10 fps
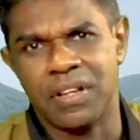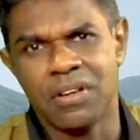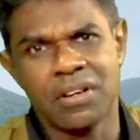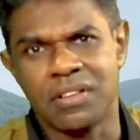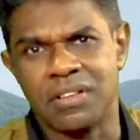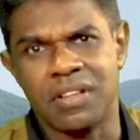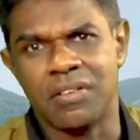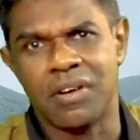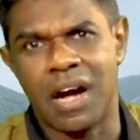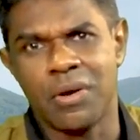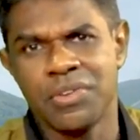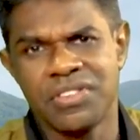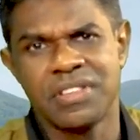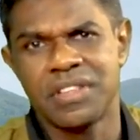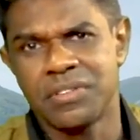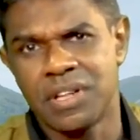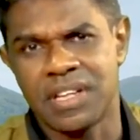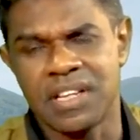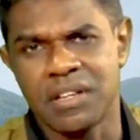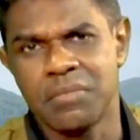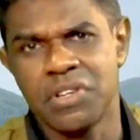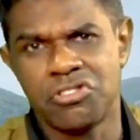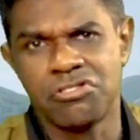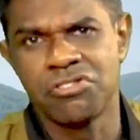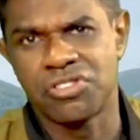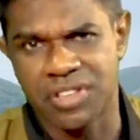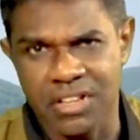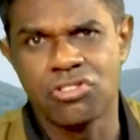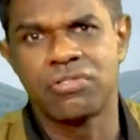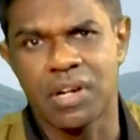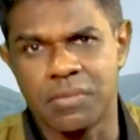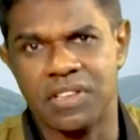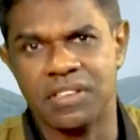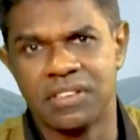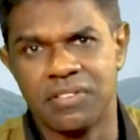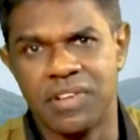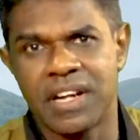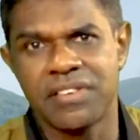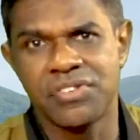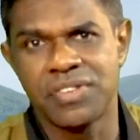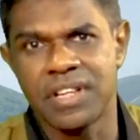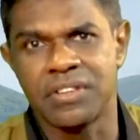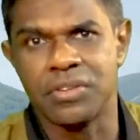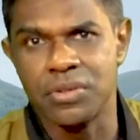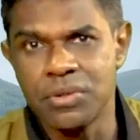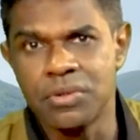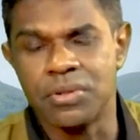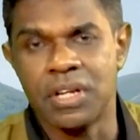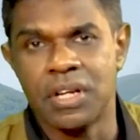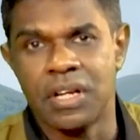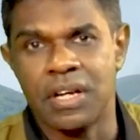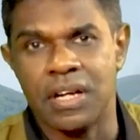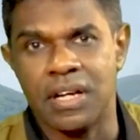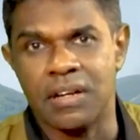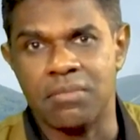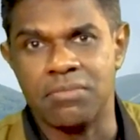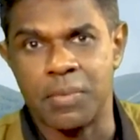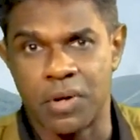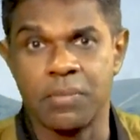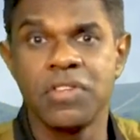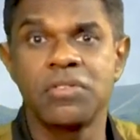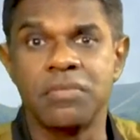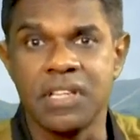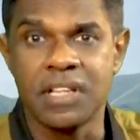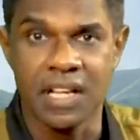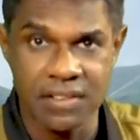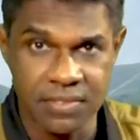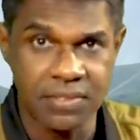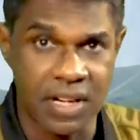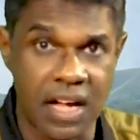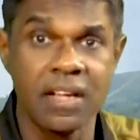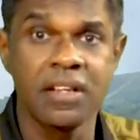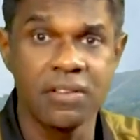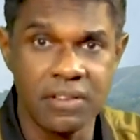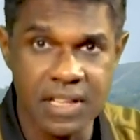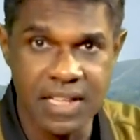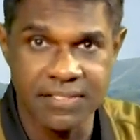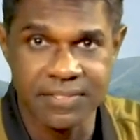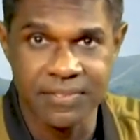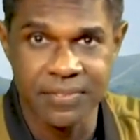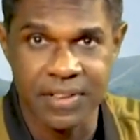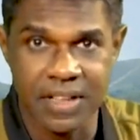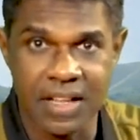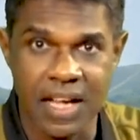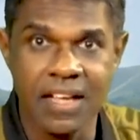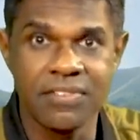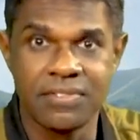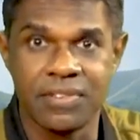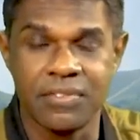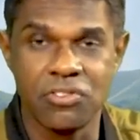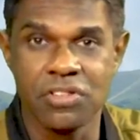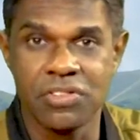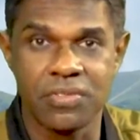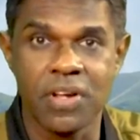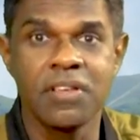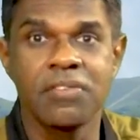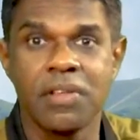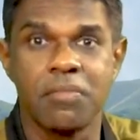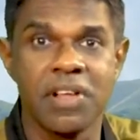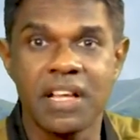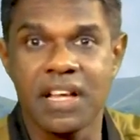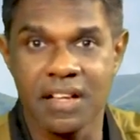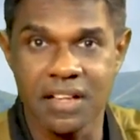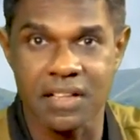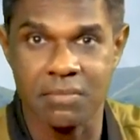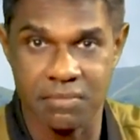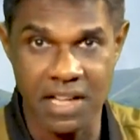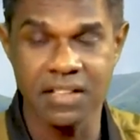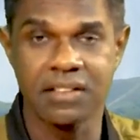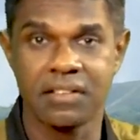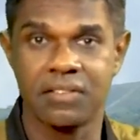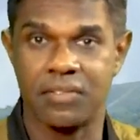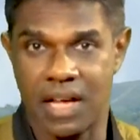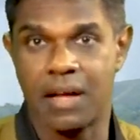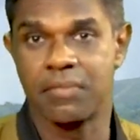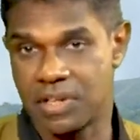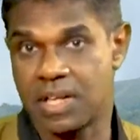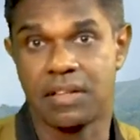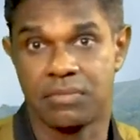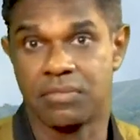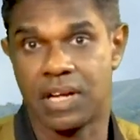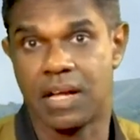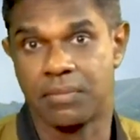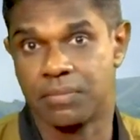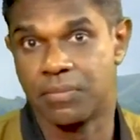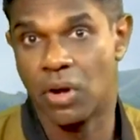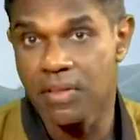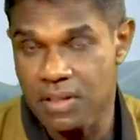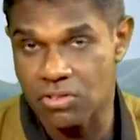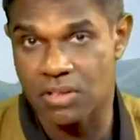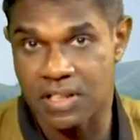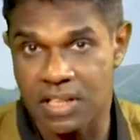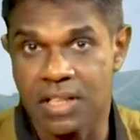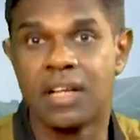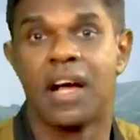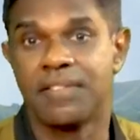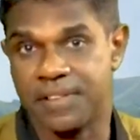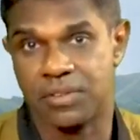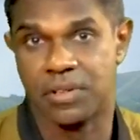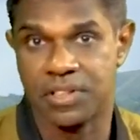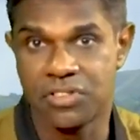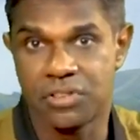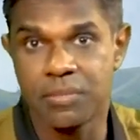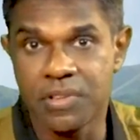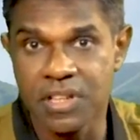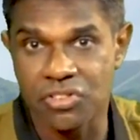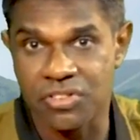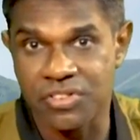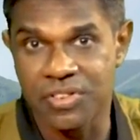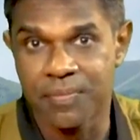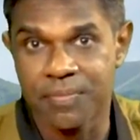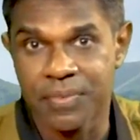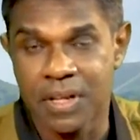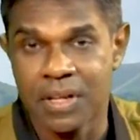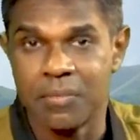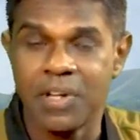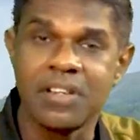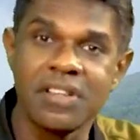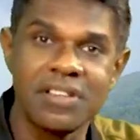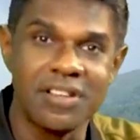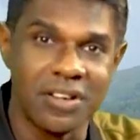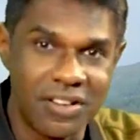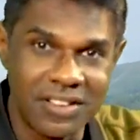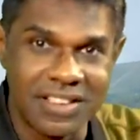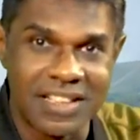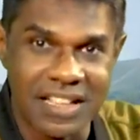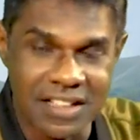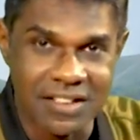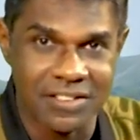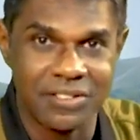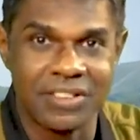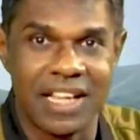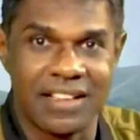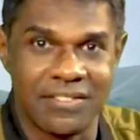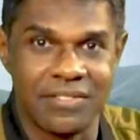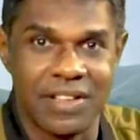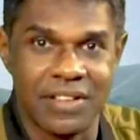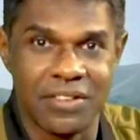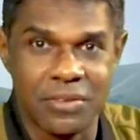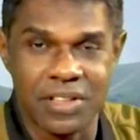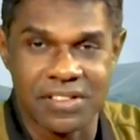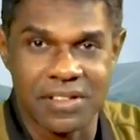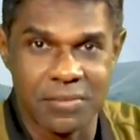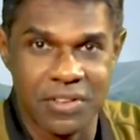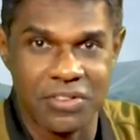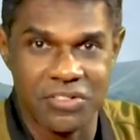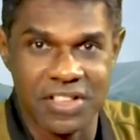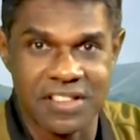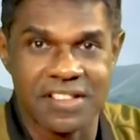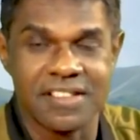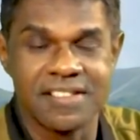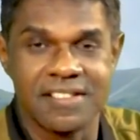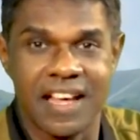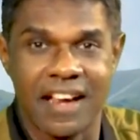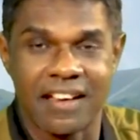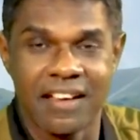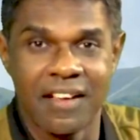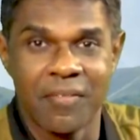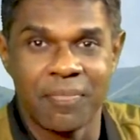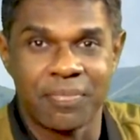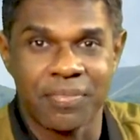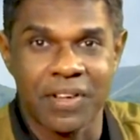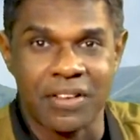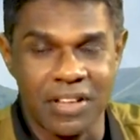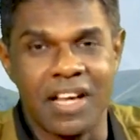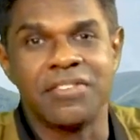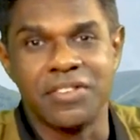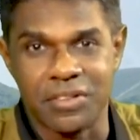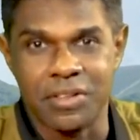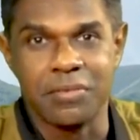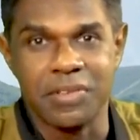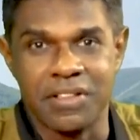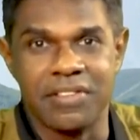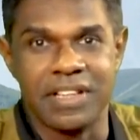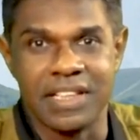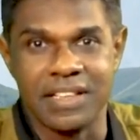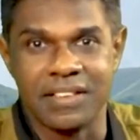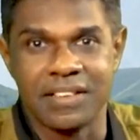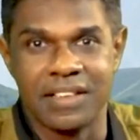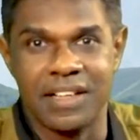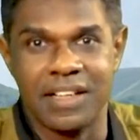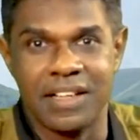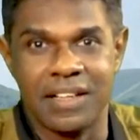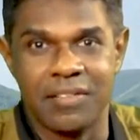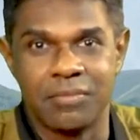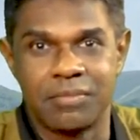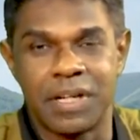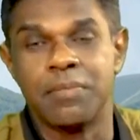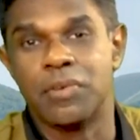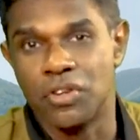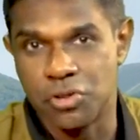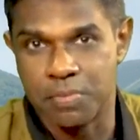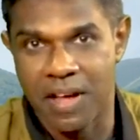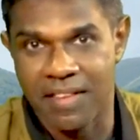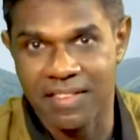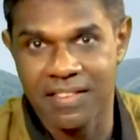Lord, how is it that you are taking me through such trouble? Whereas that you promised me a life of a hunky-dory life, a life which is flowing with milk and honey. But when I'm on the journey, I face all these tribulations." But did the Lord tell you that when you accept Lord Jesus, that your life is going to be a very primrose path?